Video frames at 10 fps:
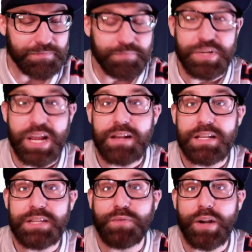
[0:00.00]
Yet
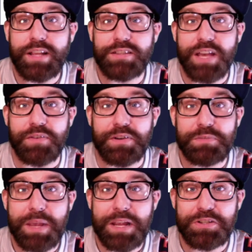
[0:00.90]
he's funny as ever. He's
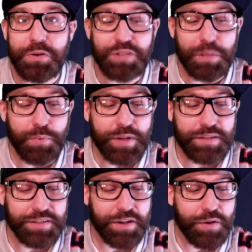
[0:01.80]
making jokes a couple
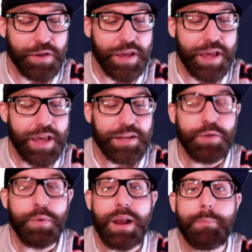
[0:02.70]
weeks ago. You
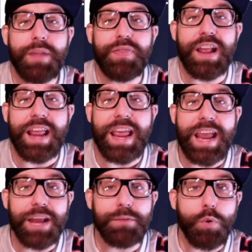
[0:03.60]
know what? I bet that
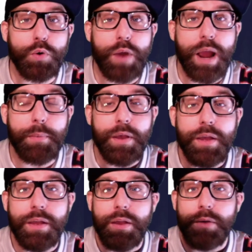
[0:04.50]
hand won't crap
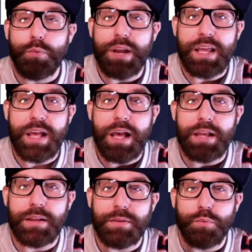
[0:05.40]
when he
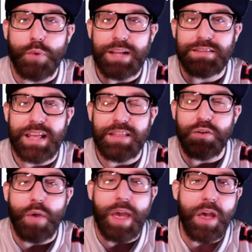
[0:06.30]
writes that
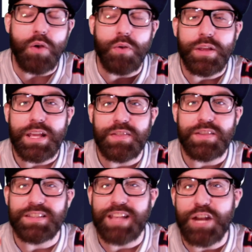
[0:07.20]
little L in the
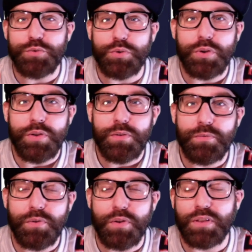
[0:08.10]
schedule
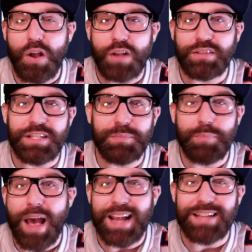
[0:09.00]
for a loss in his
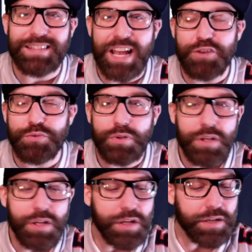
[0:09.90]
pocket schedule.
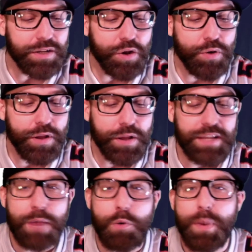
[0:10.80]
His
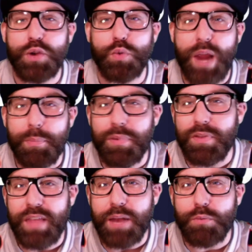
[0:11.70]
hand won't be
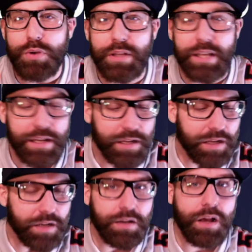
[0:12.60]
cramping then, will it?
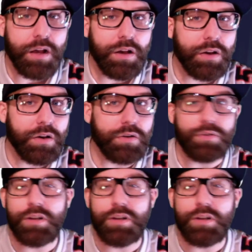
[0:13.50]
No.